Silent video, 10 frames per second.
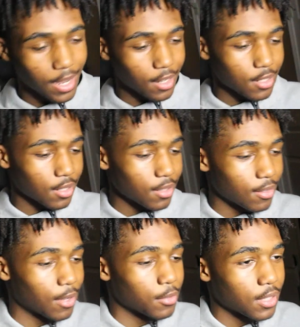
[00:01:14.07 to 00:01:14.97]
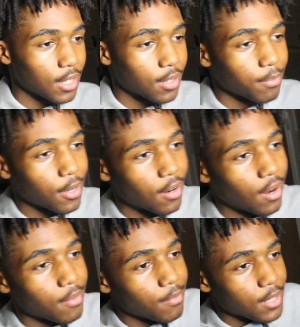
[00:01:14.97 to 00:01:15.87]
actually that was lame. All
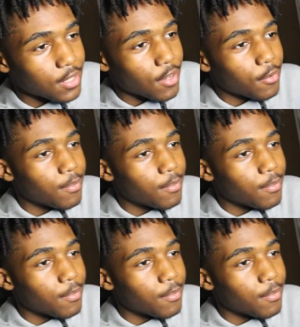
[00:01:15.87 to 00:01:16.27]
right, let's go.